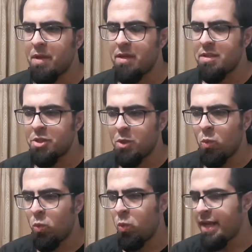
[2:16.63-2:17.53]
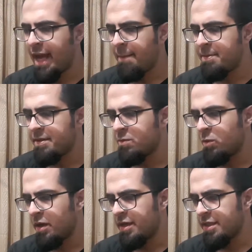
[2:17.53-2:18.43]
So what happened
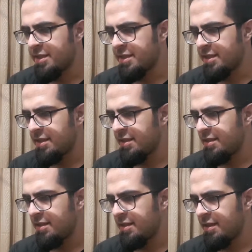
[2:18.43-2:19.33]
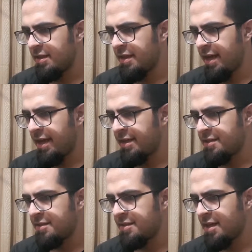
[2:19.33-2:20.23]
was that
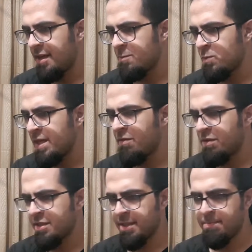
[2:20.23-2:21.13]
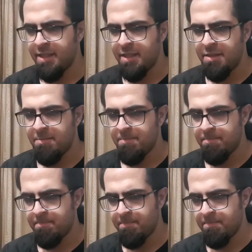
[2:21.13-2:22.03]
whenever somebody,
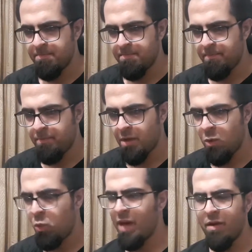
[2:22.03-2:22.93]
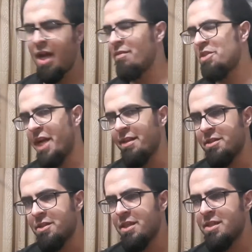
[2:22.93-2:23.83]
whenever I have a
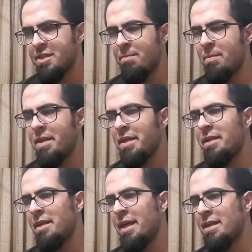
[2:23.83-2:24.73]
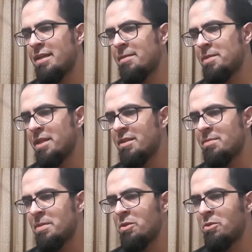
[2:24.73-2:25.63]
challenge and somebody tells
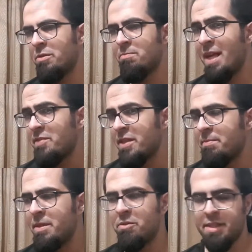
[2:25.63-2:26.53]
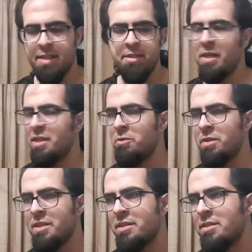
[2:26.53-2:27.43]
me or laughs at me or says you can't do
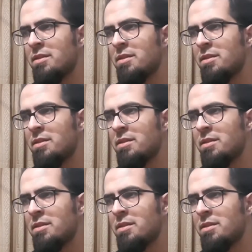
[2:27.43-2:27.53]
this,